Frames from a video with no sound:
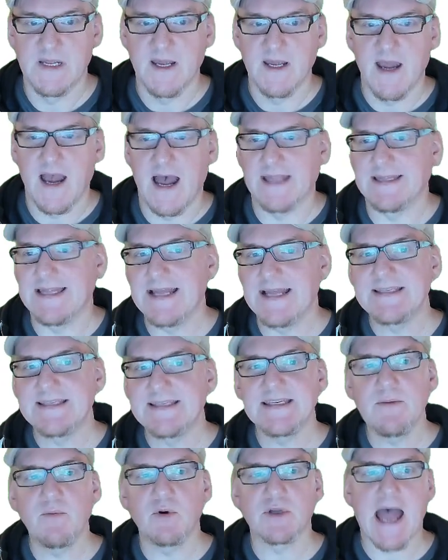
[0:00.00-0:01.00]
And let's
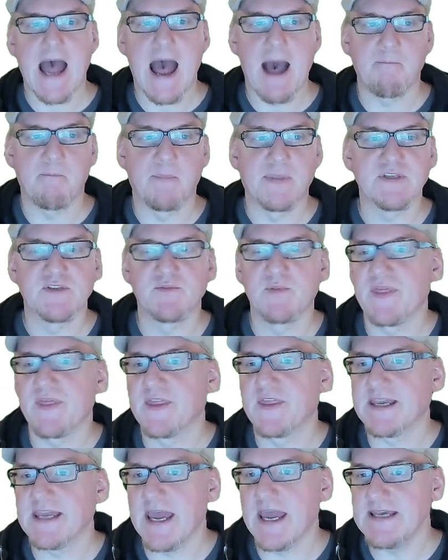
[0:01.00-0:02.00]
see what happens with
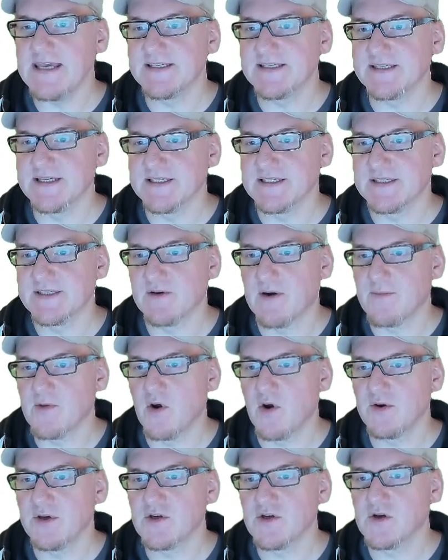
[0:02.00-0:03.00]
the cases. So I'm
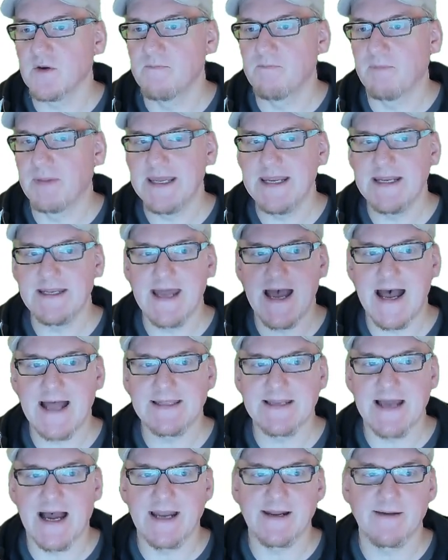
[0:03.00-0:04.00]
going to complete
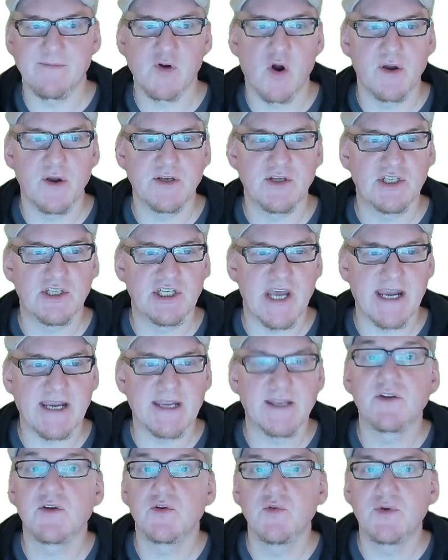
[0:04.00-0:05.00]
that, and I'm going to check
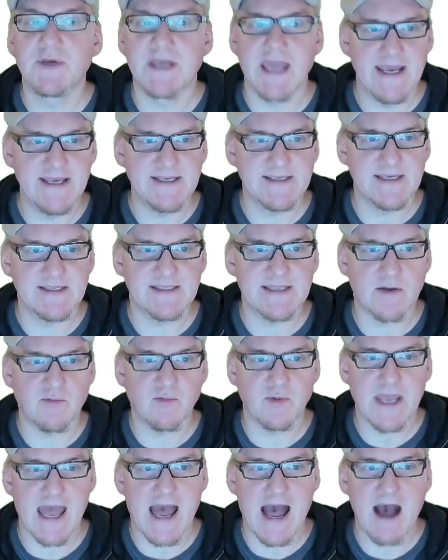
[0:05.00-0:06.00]
the two cases that
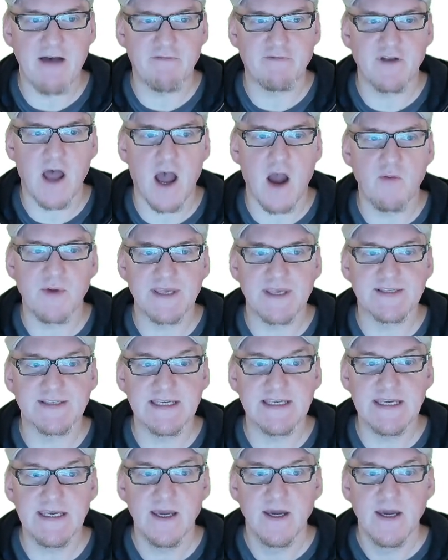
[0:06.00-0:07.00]
we have now. We
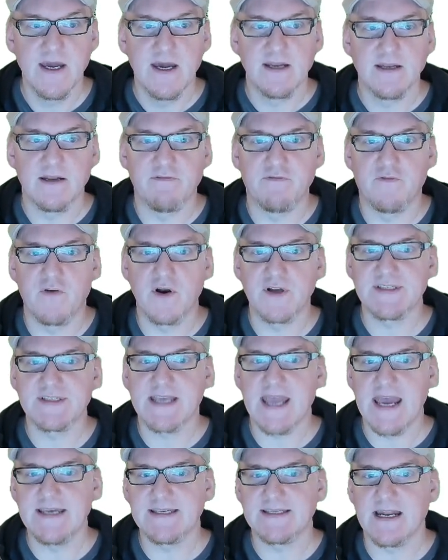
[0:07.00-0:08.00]
see the first
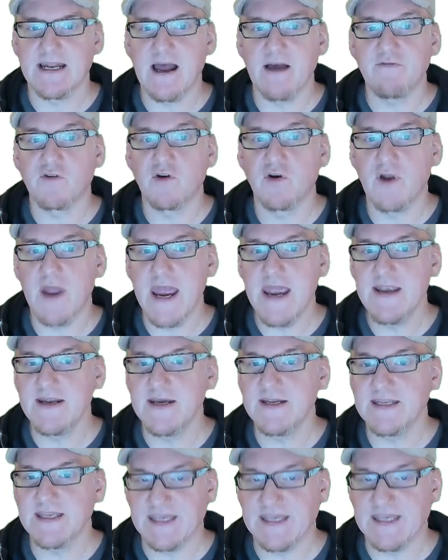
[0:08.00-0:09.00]
case that I've
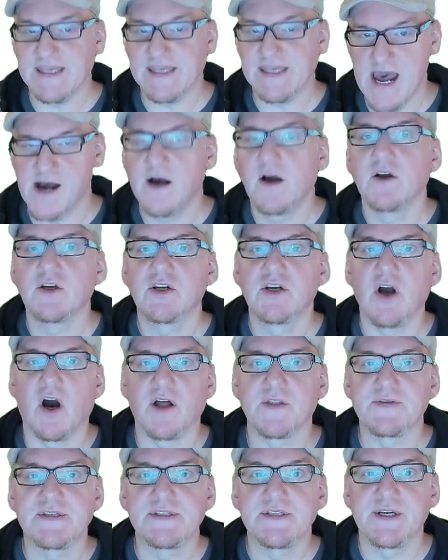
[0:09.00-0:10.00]
created, yeah,
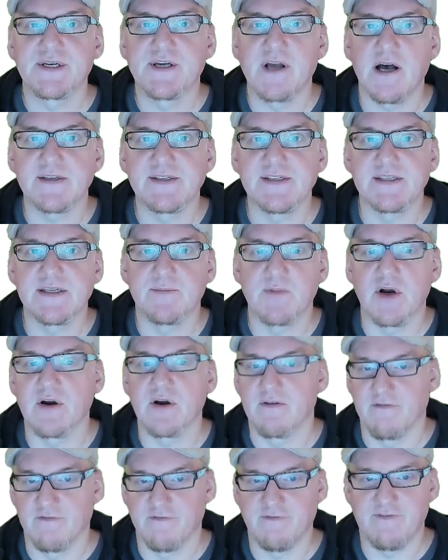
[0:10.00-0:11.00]
got the
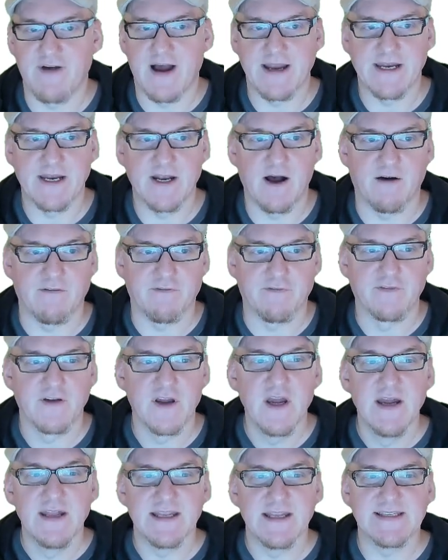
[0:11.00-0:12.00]
customer. Fine enough.
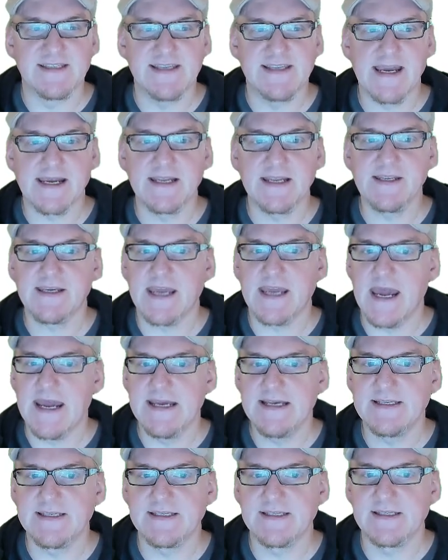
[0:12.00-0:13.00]
The second
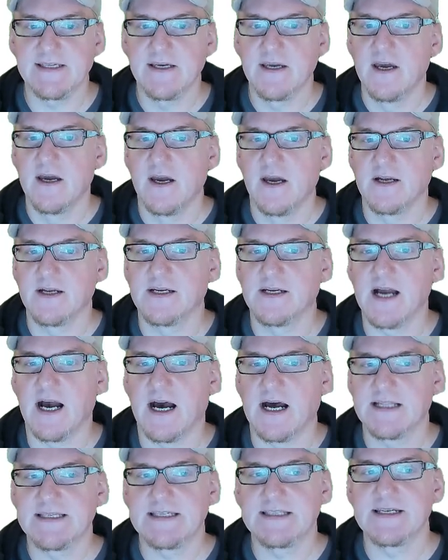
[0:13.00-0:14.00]
case
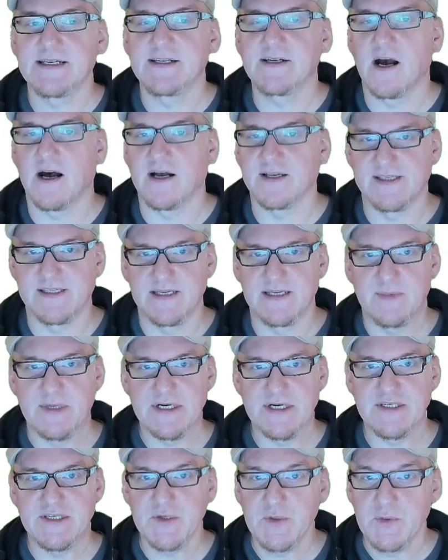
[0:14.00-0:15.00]
got the customer
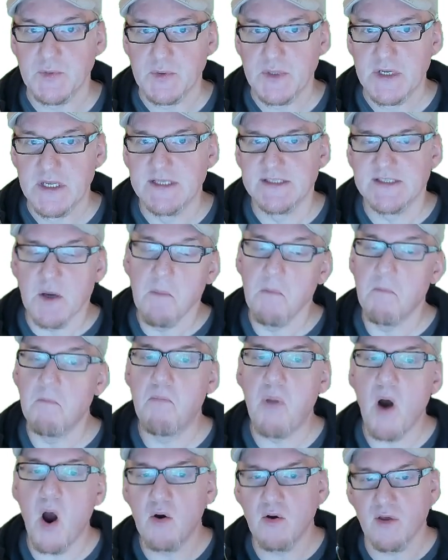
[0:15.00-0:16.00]
too. So
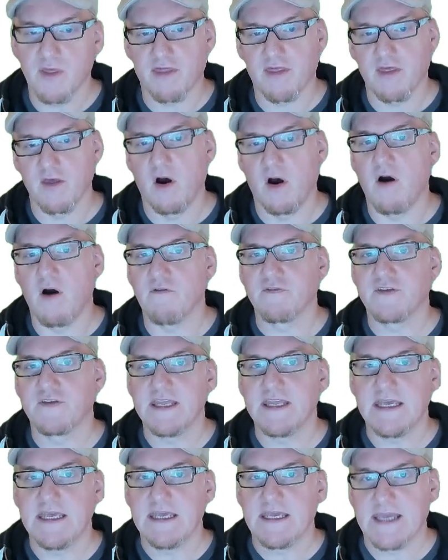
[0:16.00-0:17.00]
both of
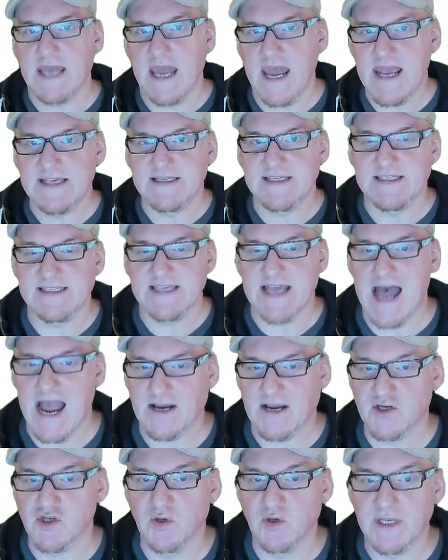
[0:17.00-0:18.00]
the cases
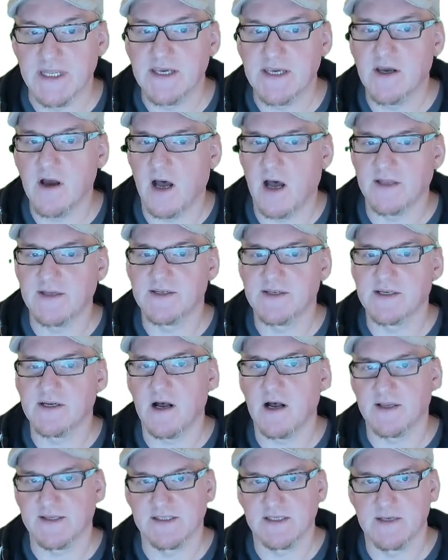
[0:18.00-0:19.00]
actually got the
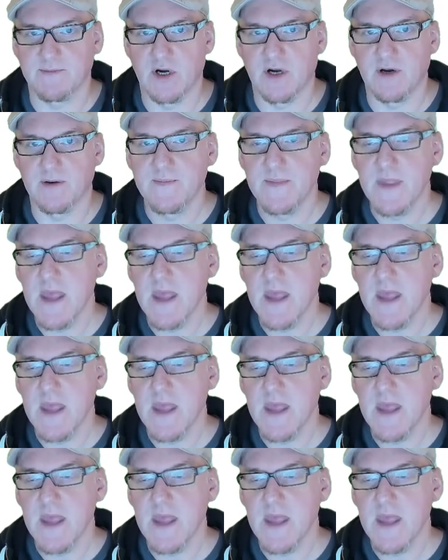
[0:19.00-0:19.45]
customer.